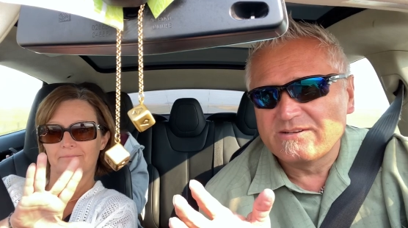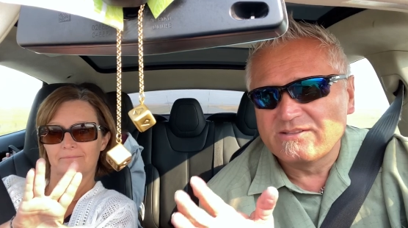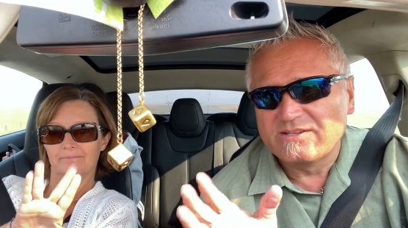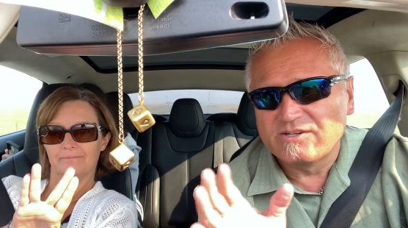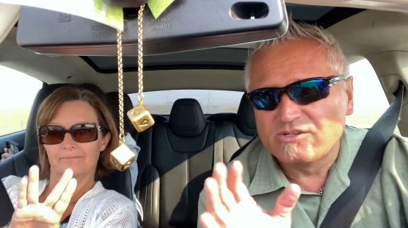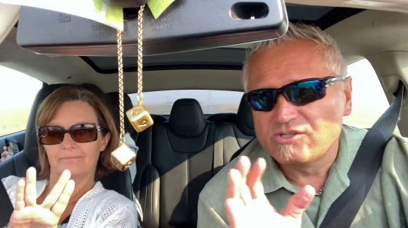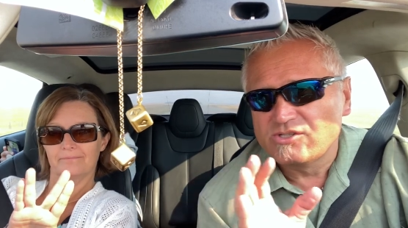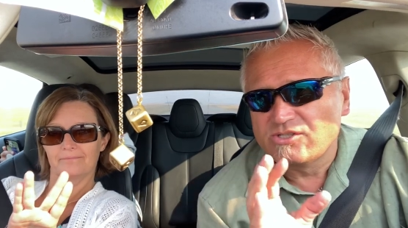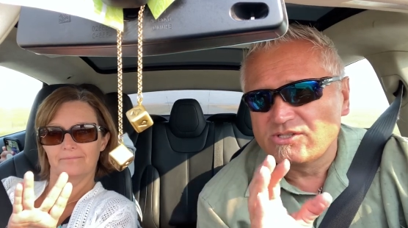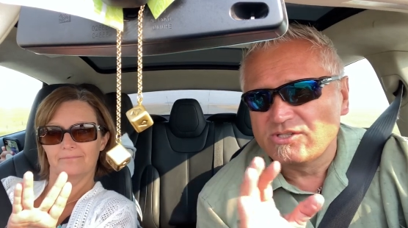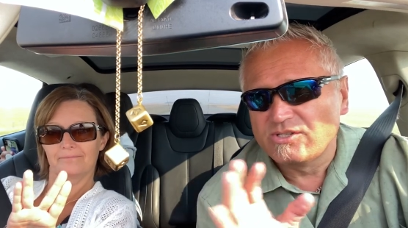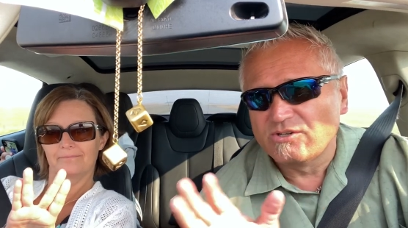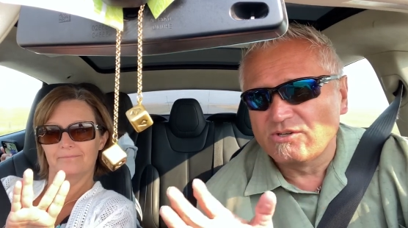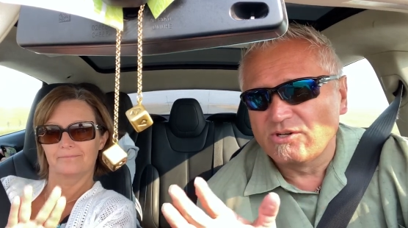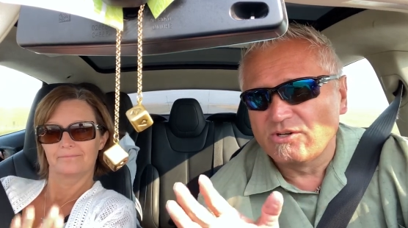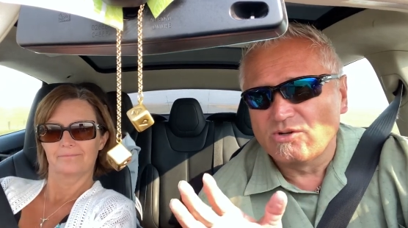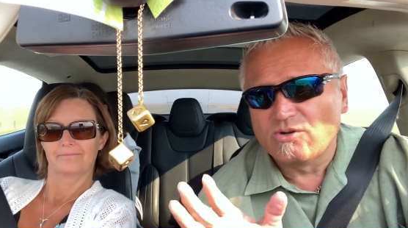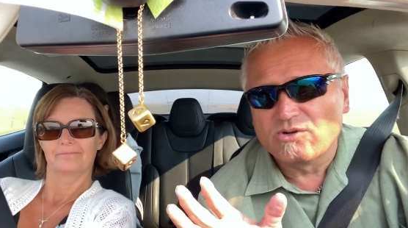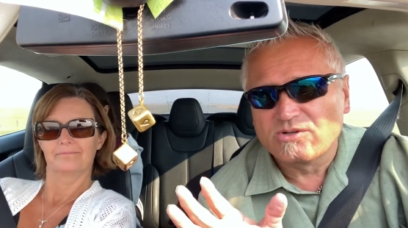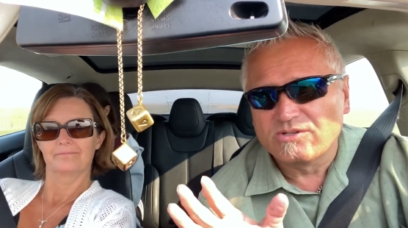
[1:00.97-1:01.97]
Speaker 1: there's your
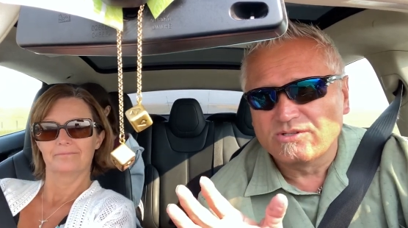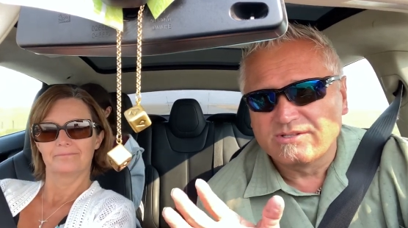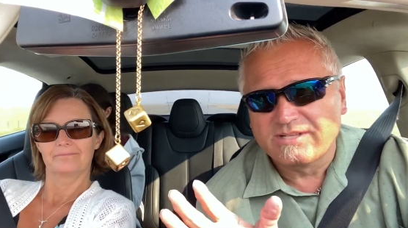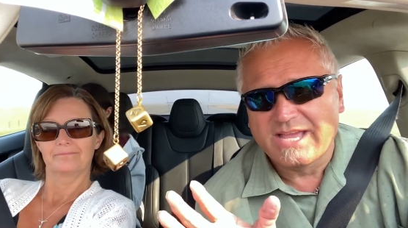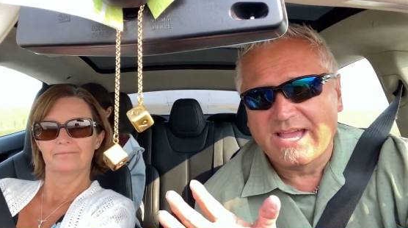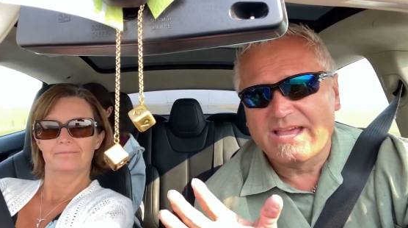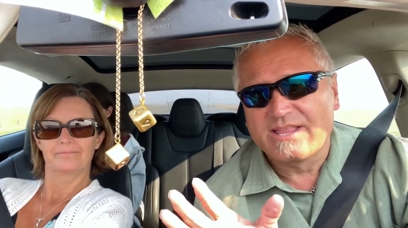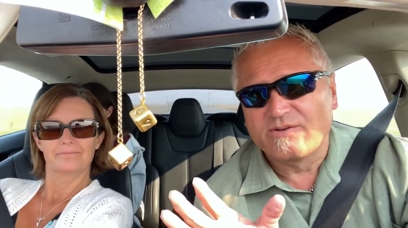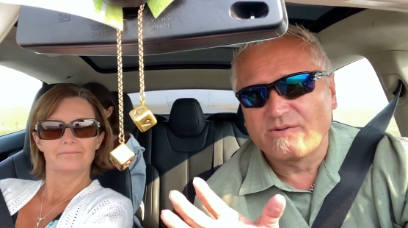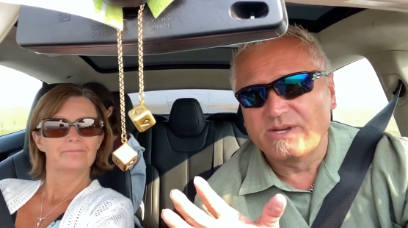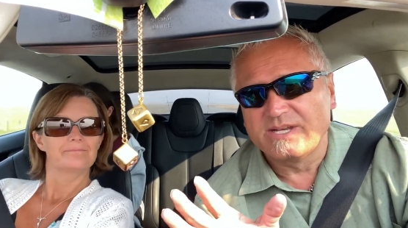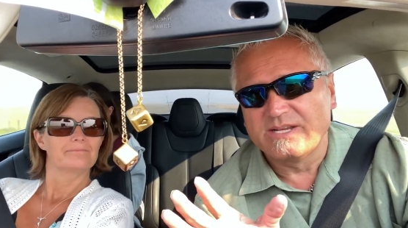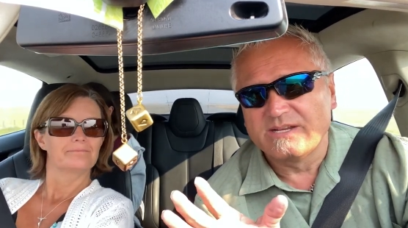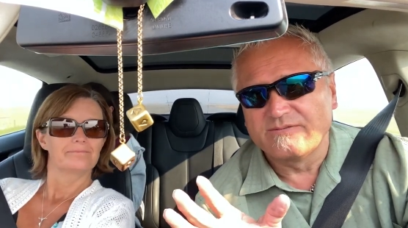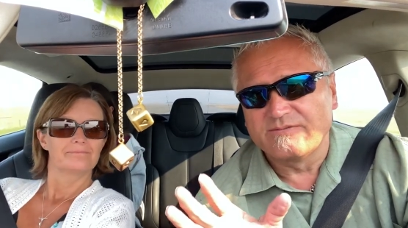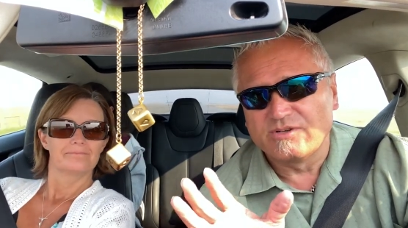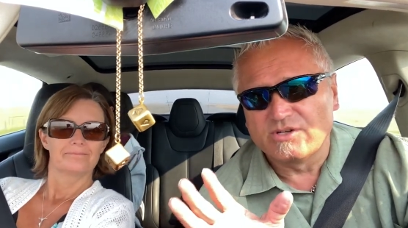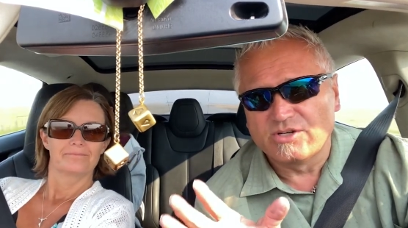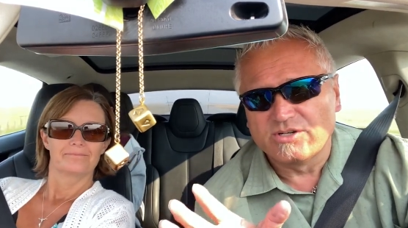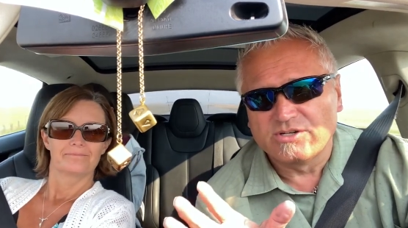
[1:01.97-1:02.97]
local gathering of
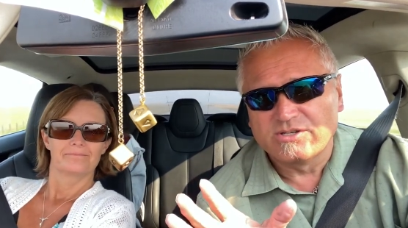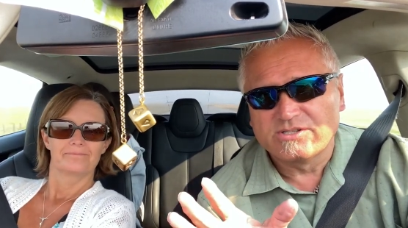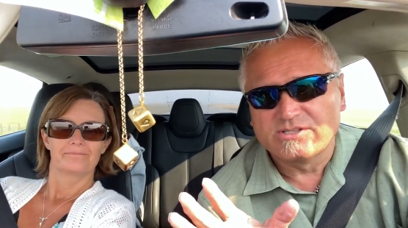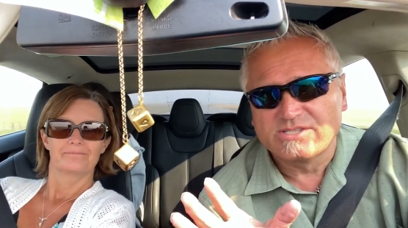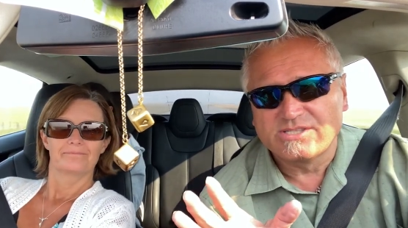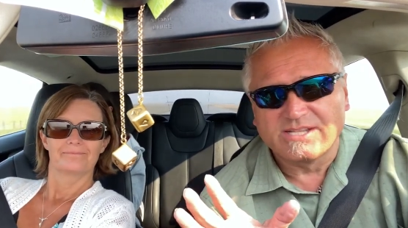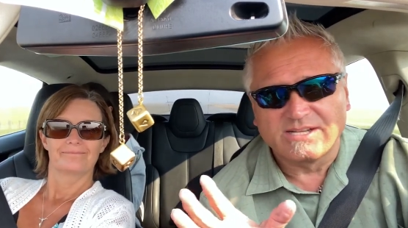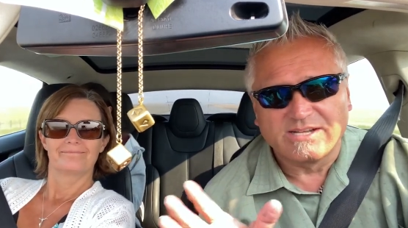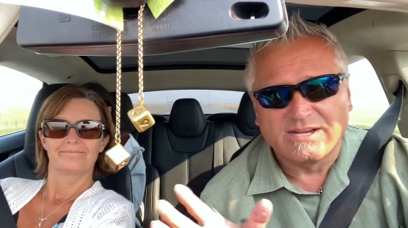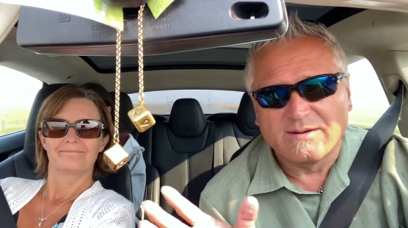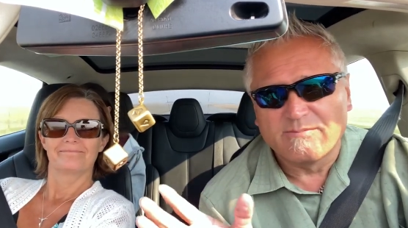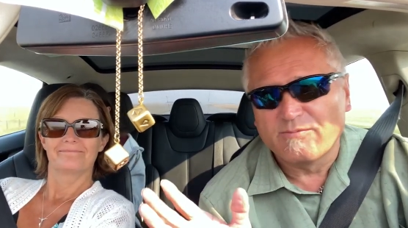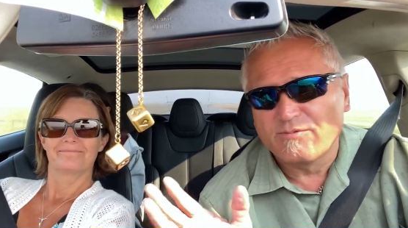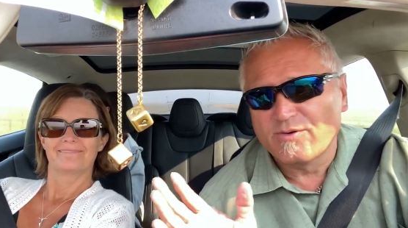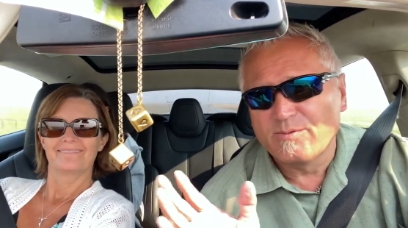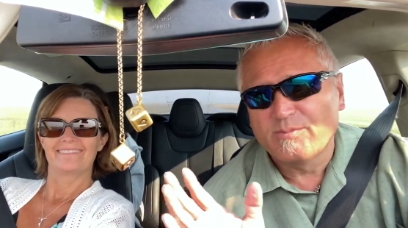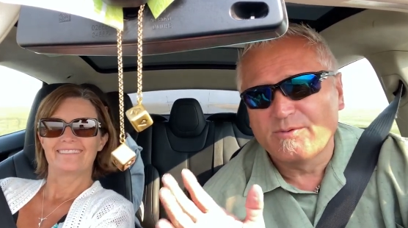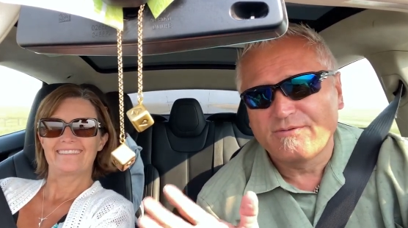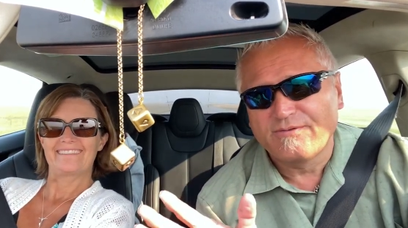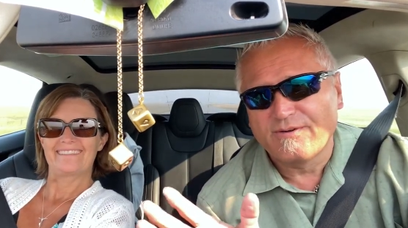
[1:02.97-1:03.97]
nerds that come
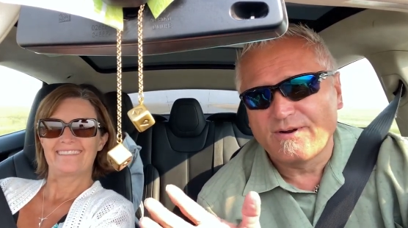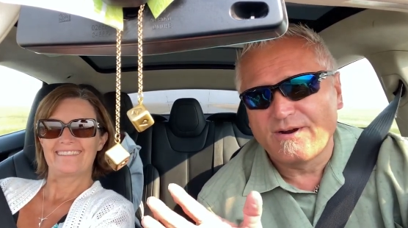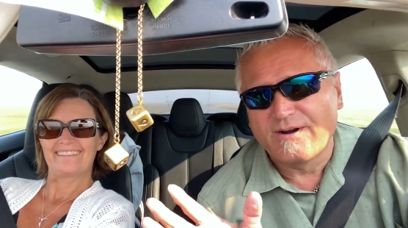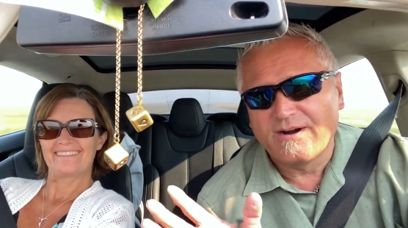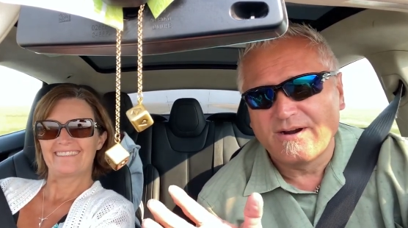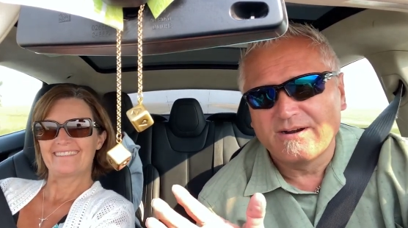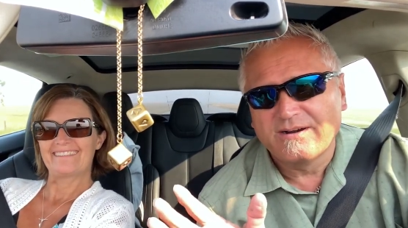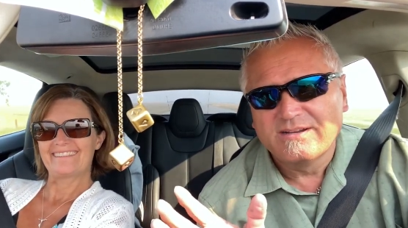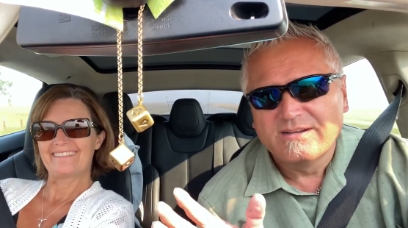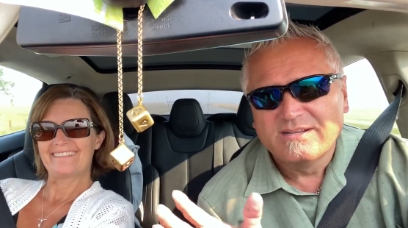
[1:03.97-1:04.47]
from afar